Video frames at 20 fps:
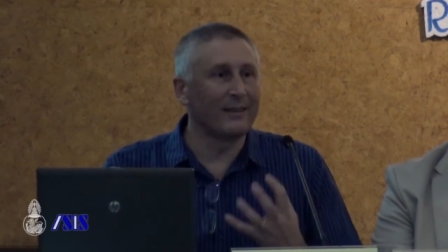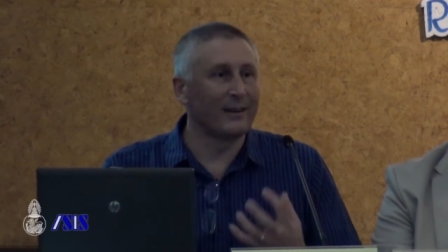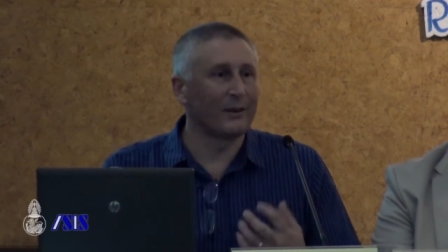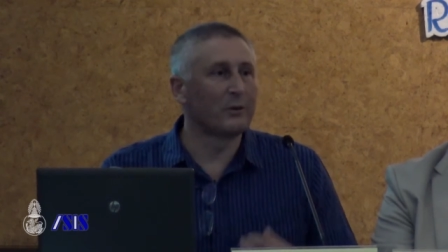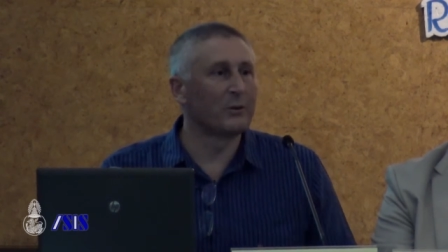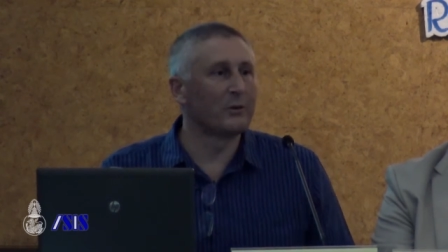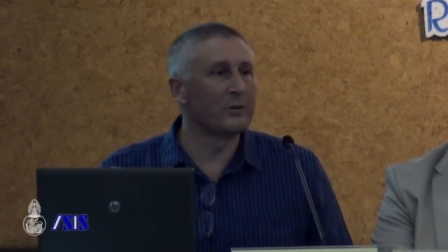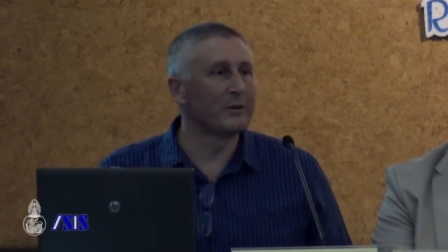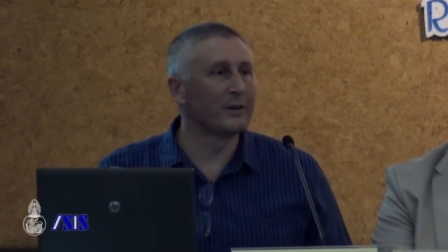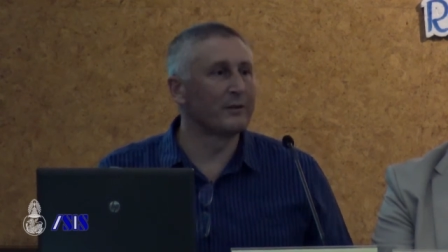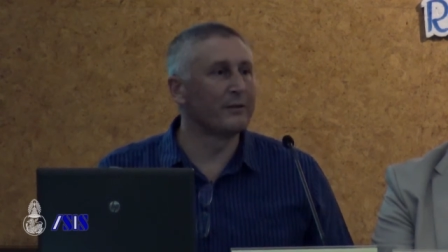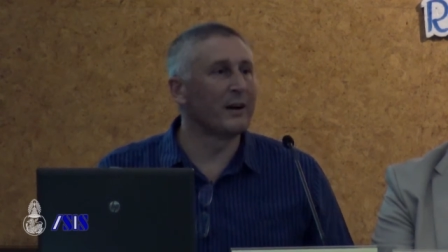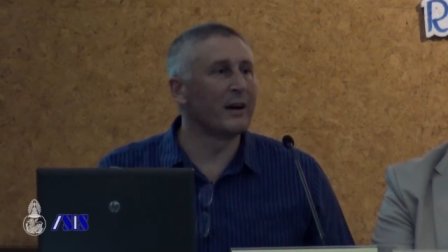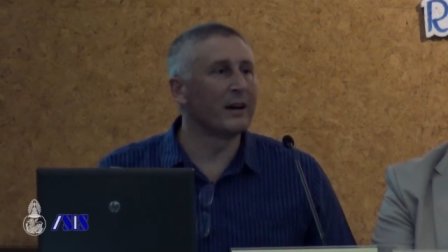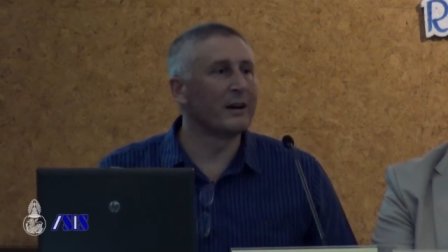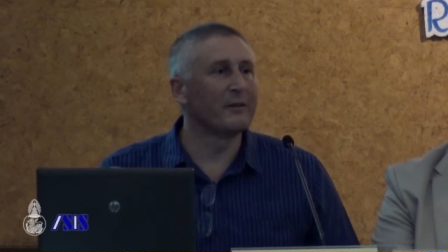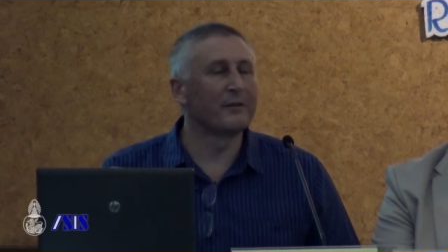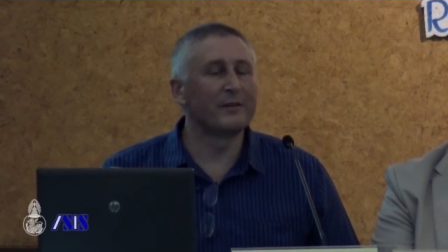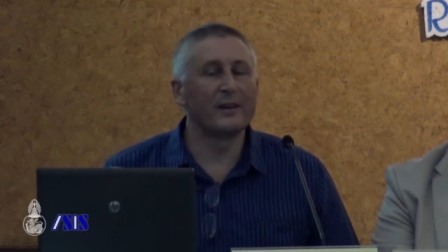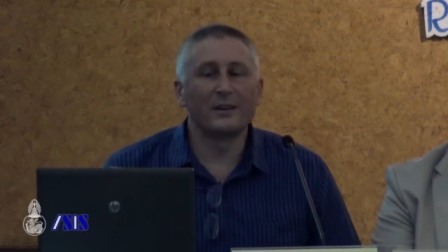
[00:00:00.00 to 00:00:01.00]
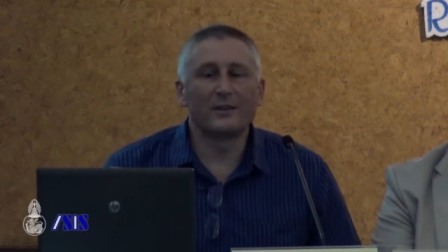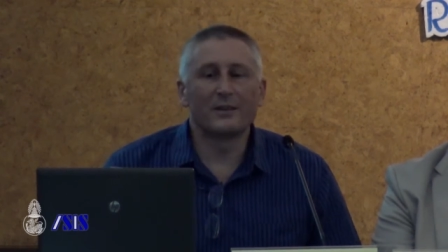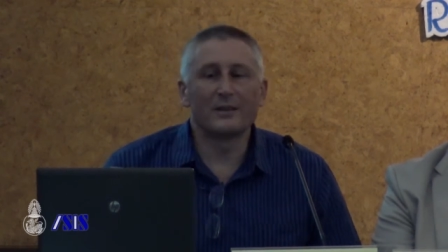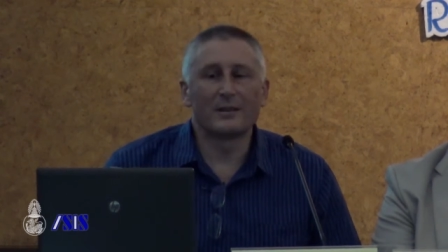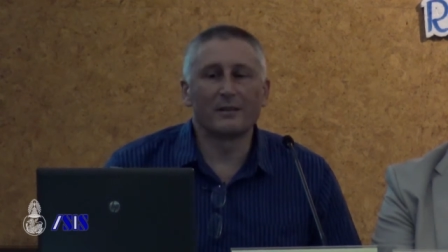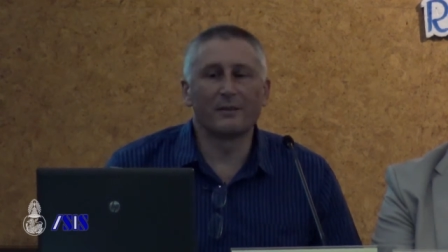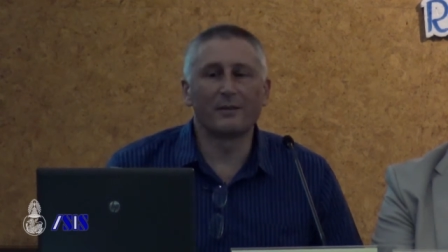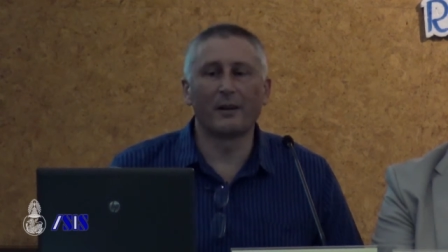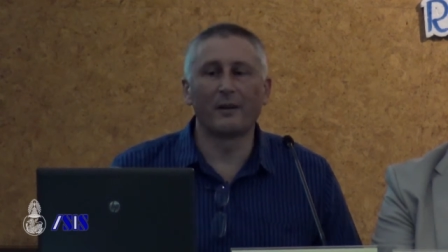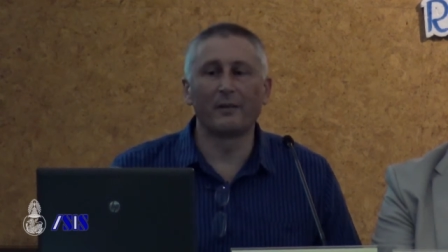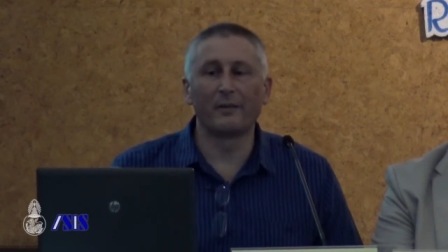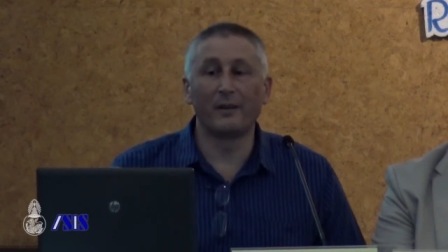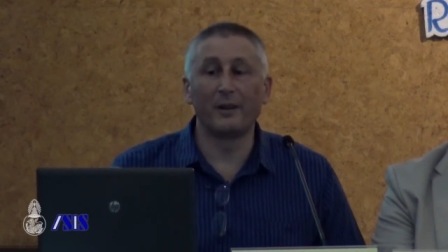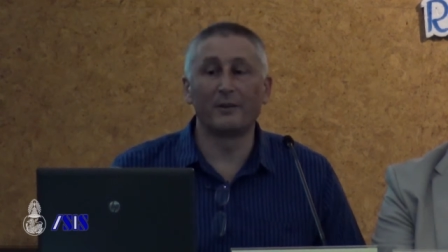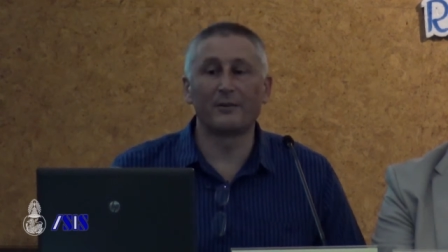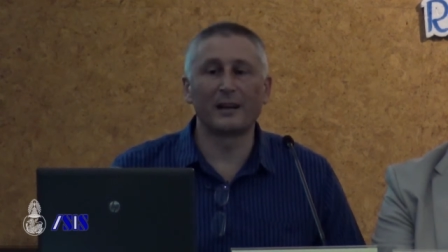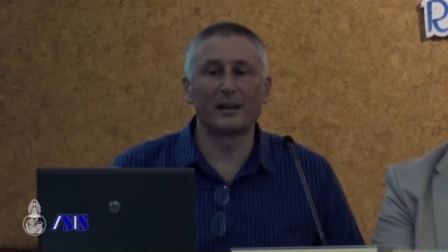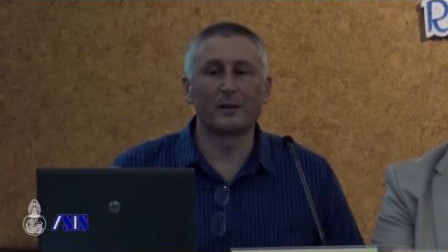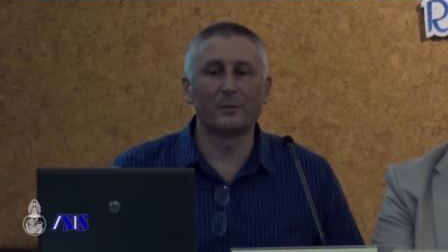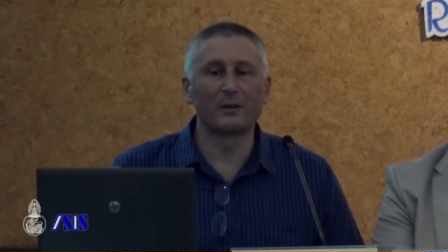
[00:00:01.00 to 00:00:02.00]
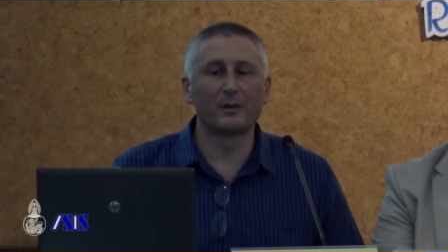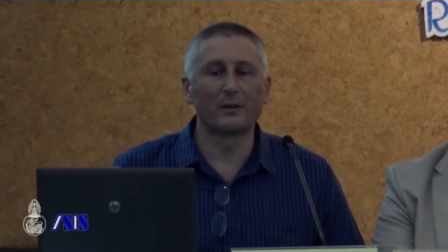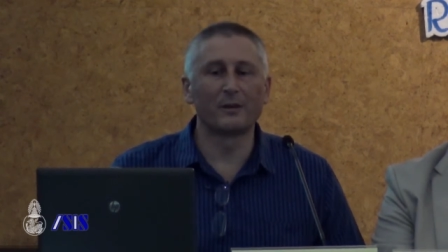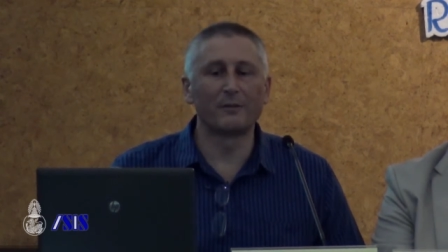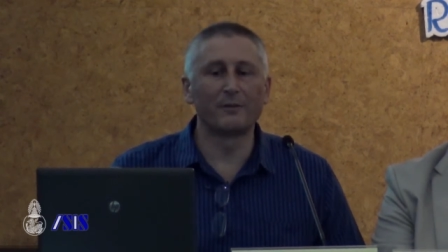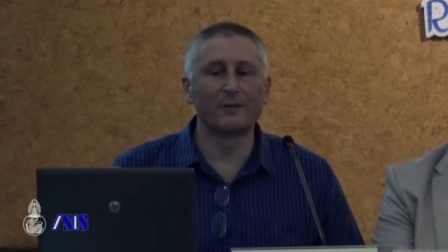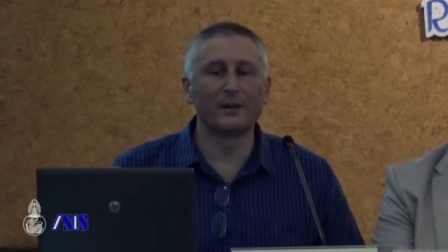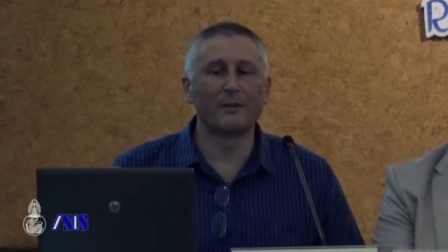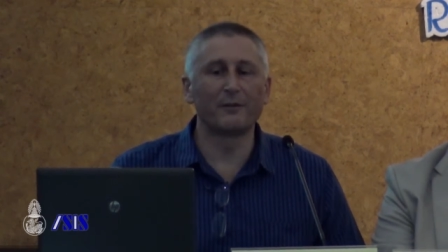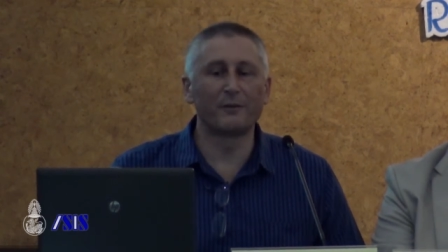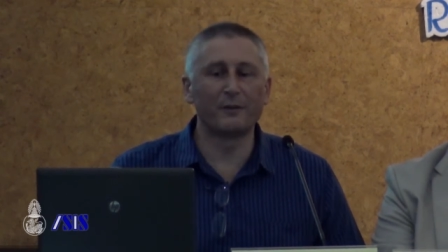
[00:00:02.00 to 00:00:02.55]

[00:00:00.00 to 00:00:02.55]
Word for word: the core defining features of intractable conflict,